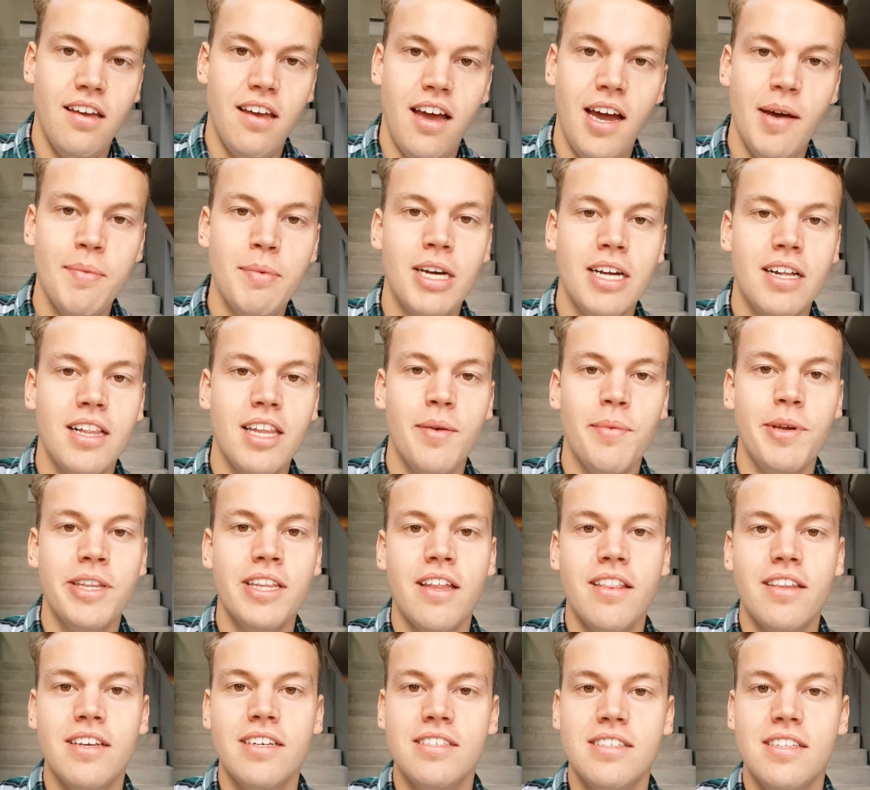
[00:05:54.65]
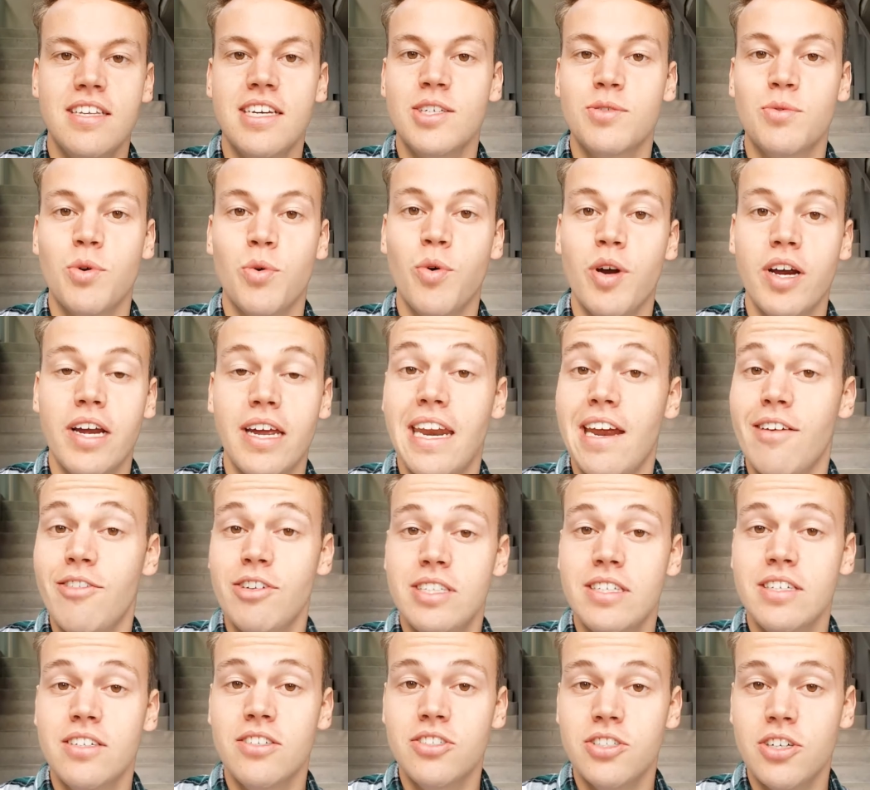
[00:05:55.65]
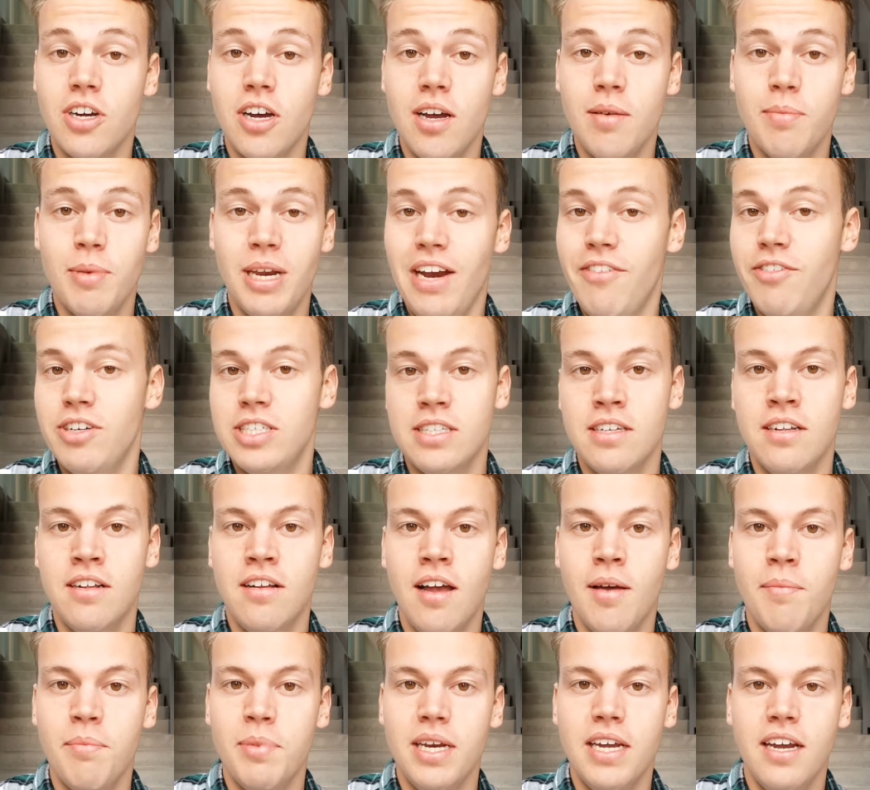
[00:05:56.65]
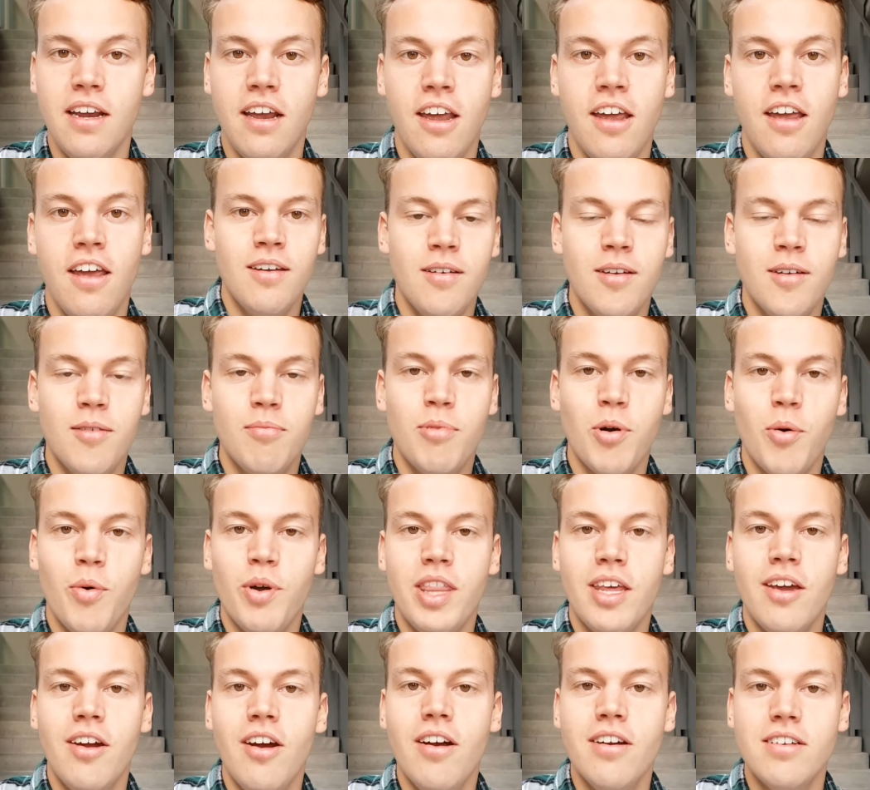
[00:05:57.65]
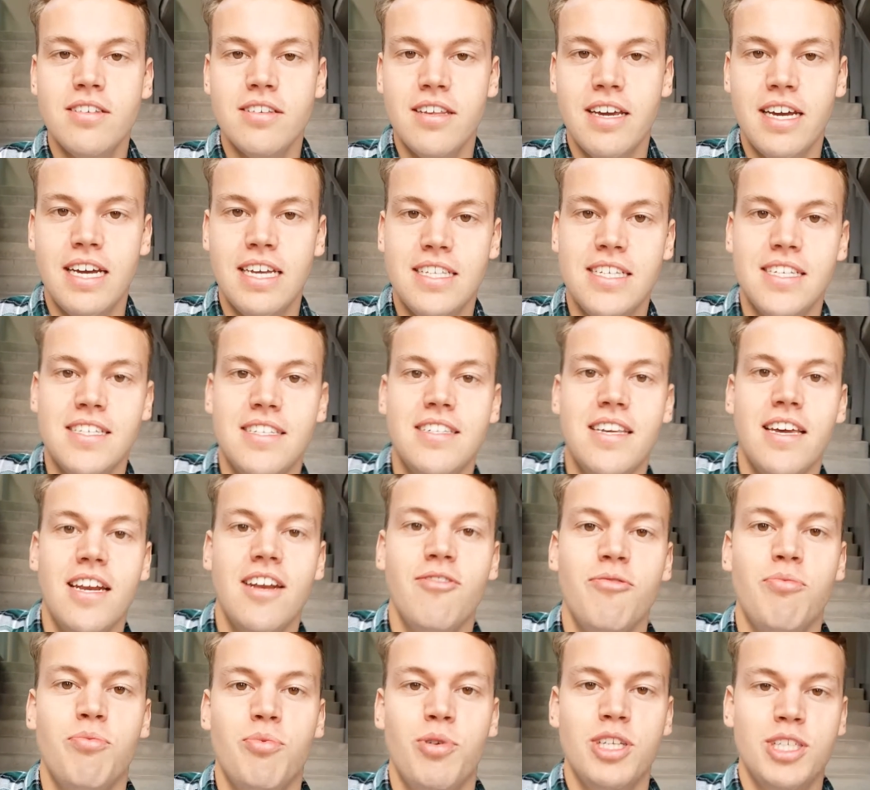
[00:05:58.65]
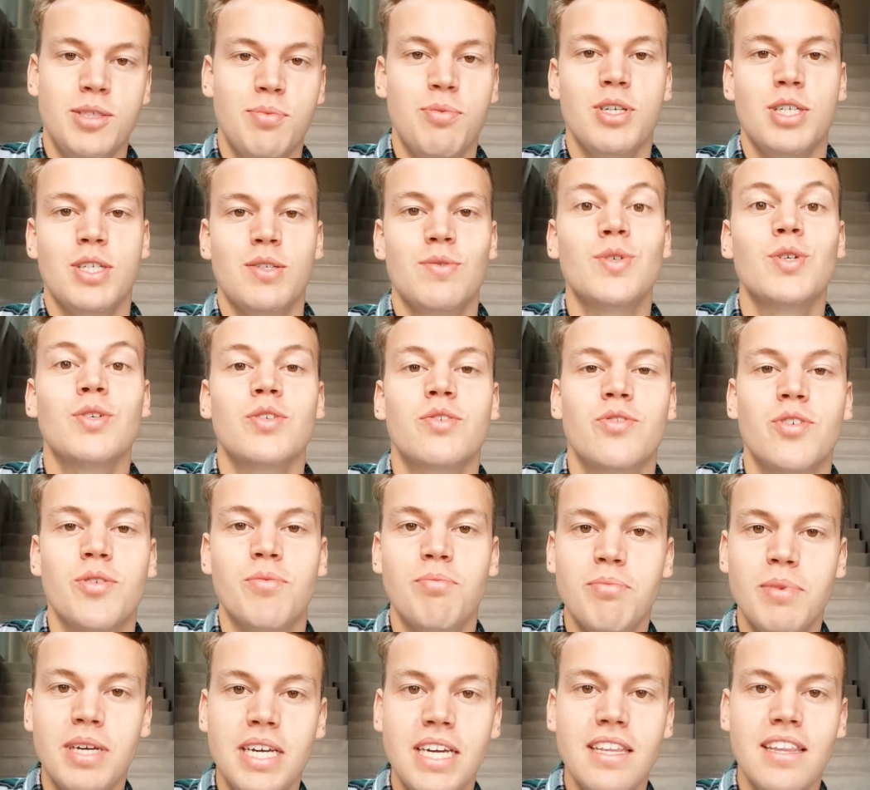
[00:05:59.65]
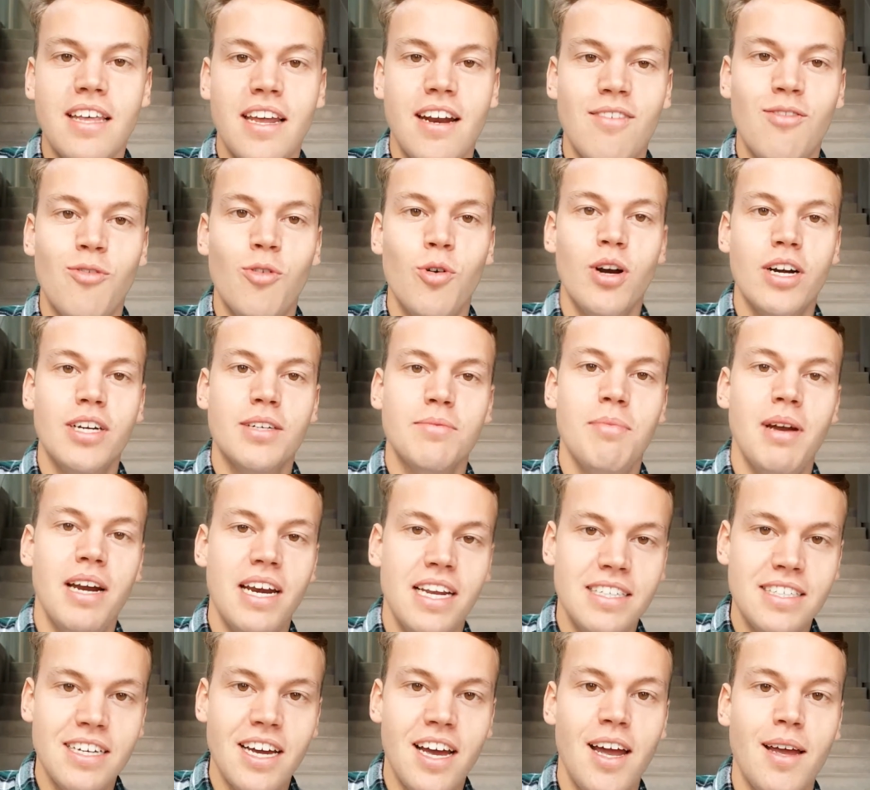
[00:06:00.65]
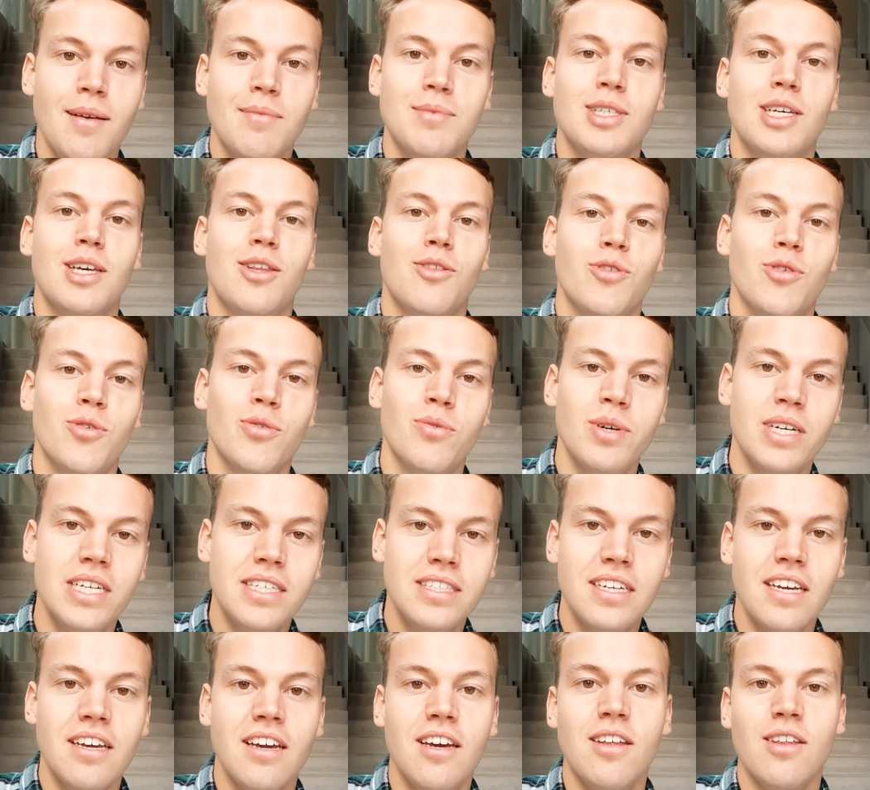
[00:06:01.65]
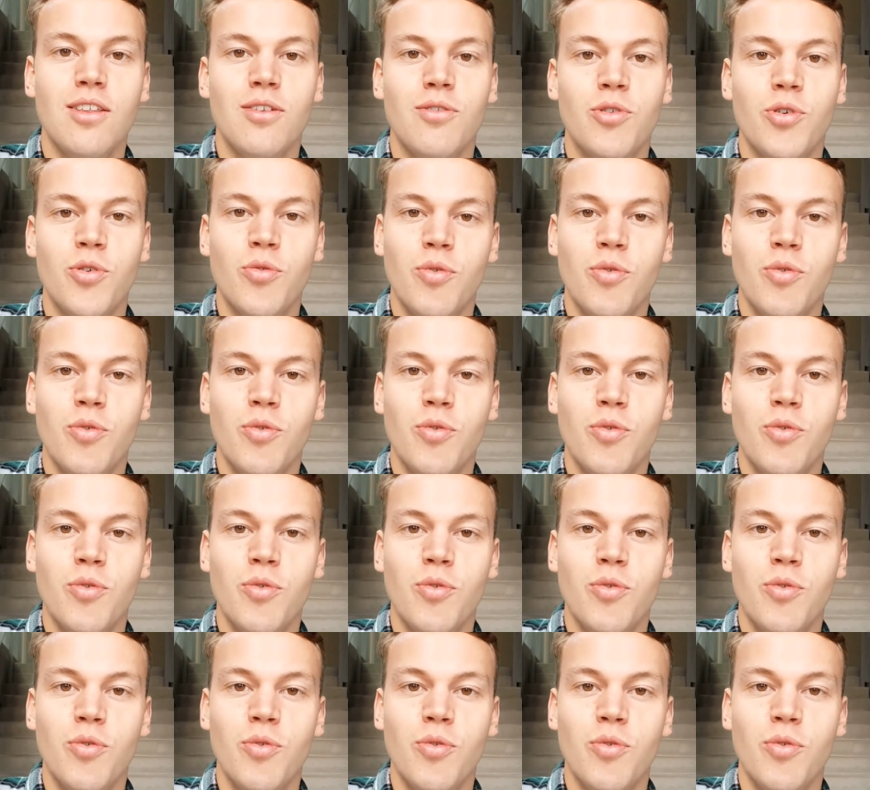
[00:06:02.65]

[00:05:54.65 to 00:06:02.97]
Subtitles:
I'm not claiming that these things will work at every single job, at every single company, but what they are is like, it's a set of principles and rules for me that have worked many times, like through retail, through